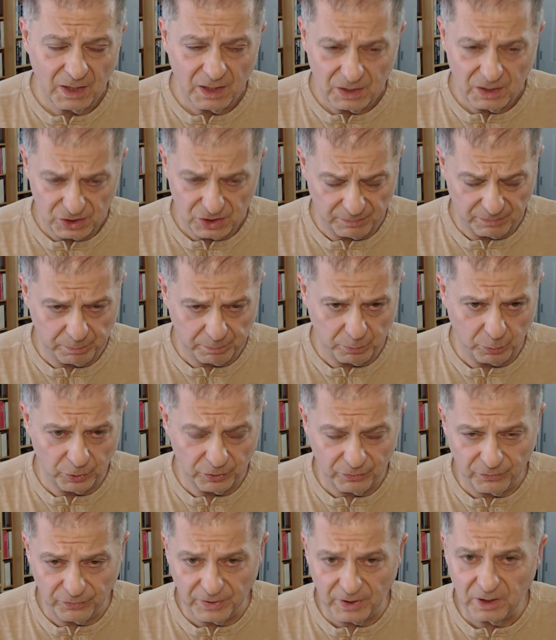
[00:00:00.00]
She
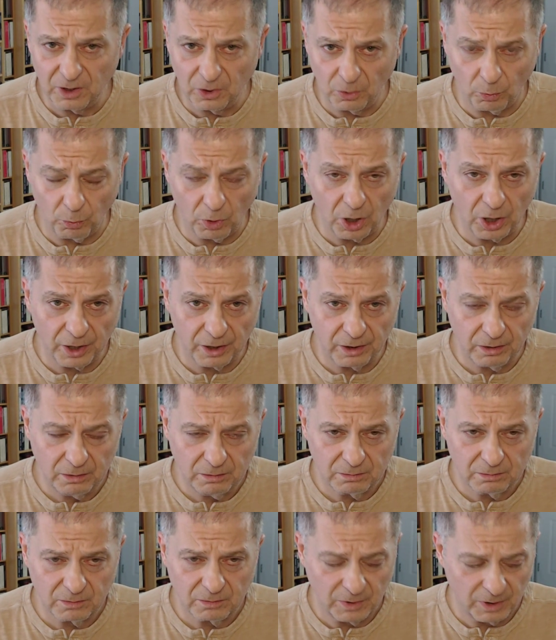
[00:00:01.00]
would fill her water,
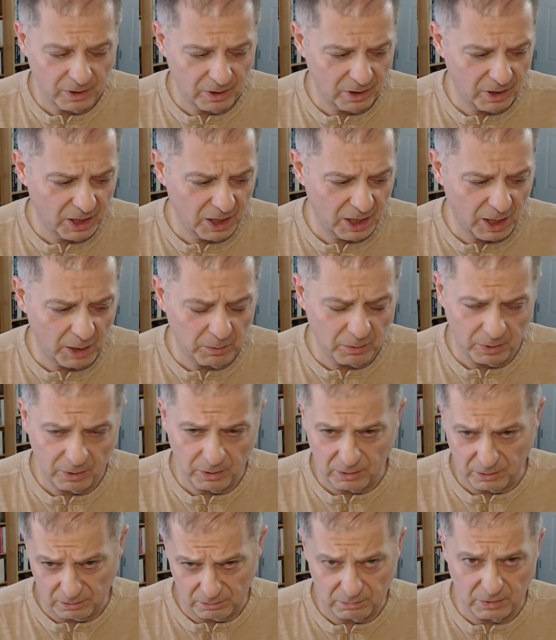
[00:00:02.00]

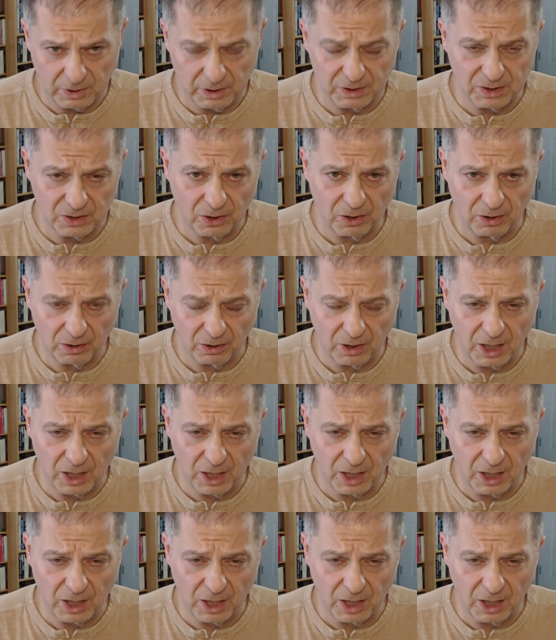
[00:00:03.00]
her